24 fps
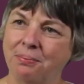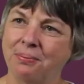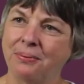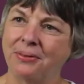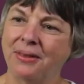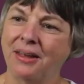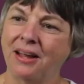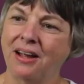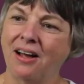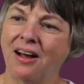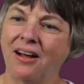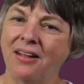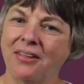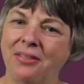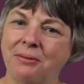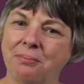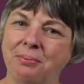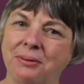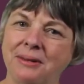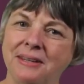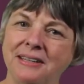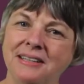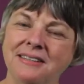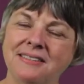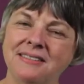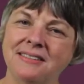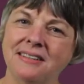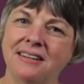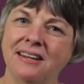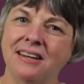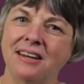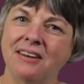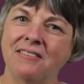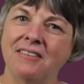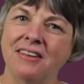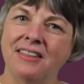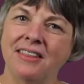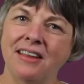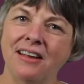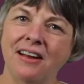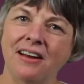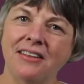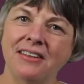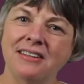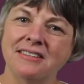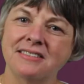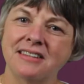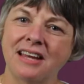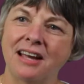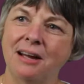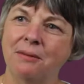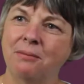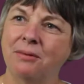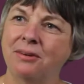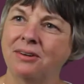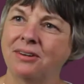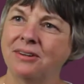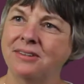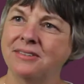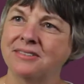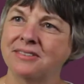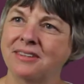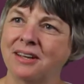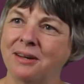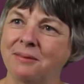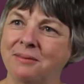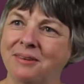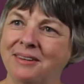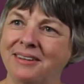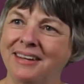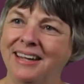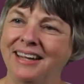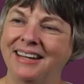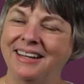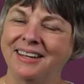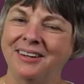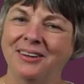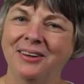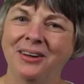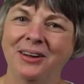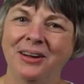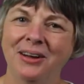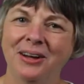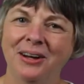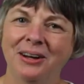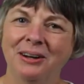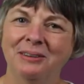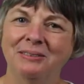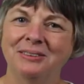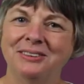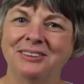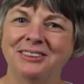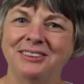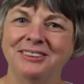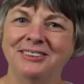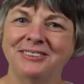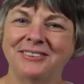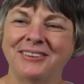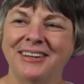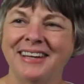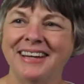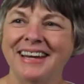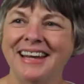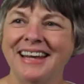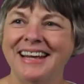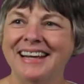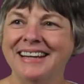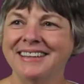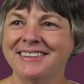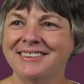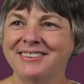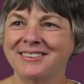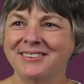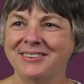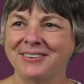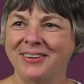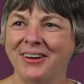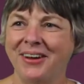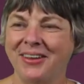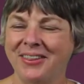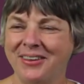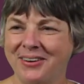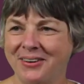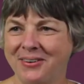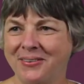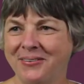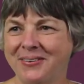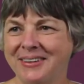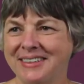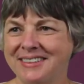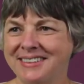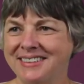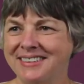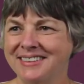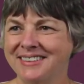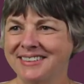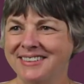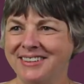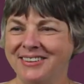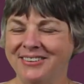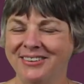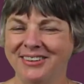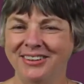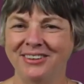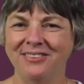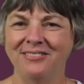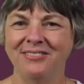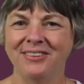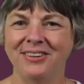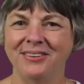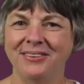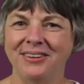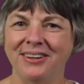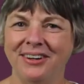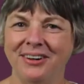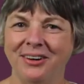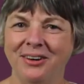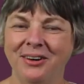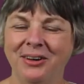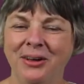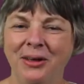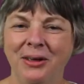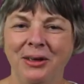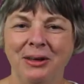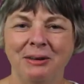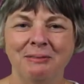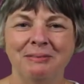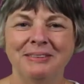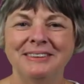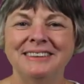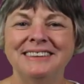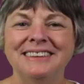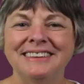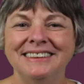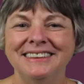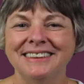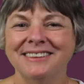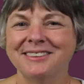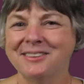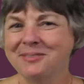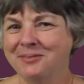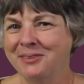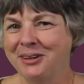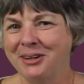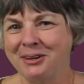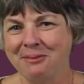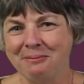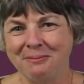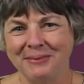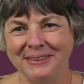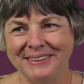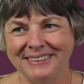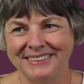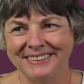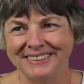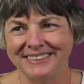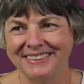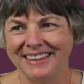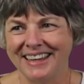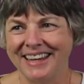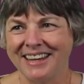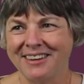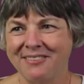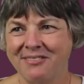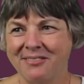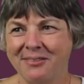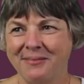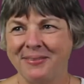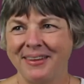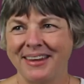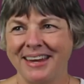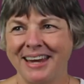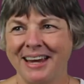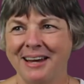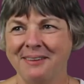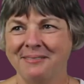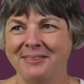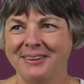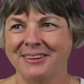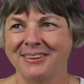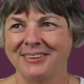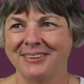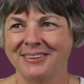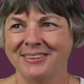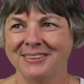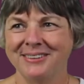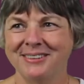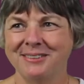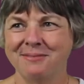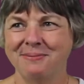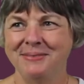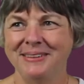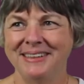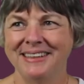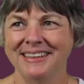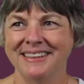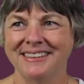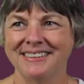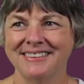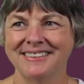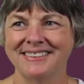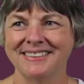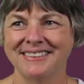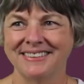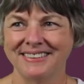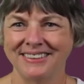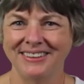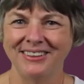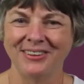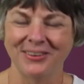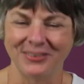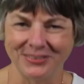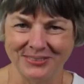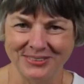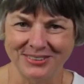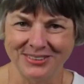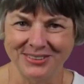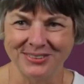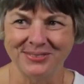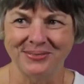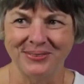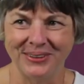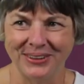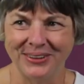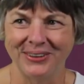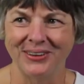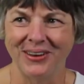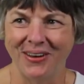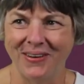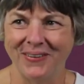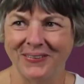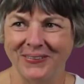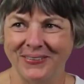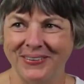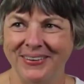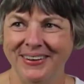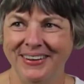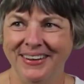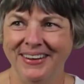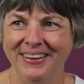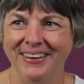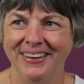they called the police in and everything, all these camera crews come to take it. Yeah. Well, she's trying to answer all their questions. They're interviewing her, but she doesn't want her picture taken from the camera crews because, you know, she's well known.